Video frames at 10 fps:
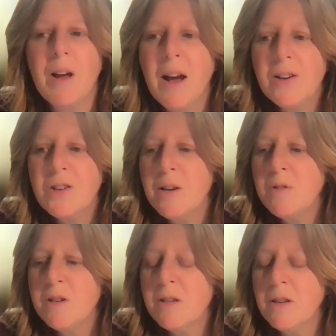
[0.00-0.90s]
Hashem
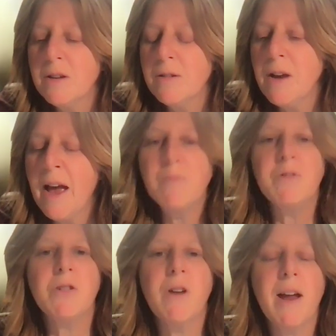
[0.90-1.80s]
is an
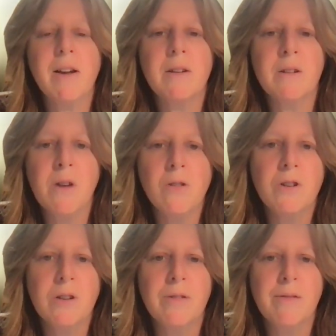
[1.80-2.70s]
abstract
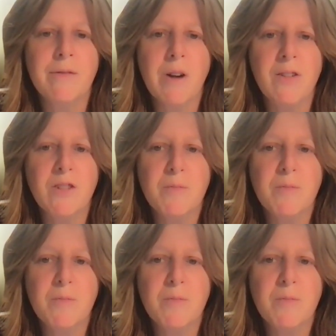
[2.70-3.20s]
notion for us,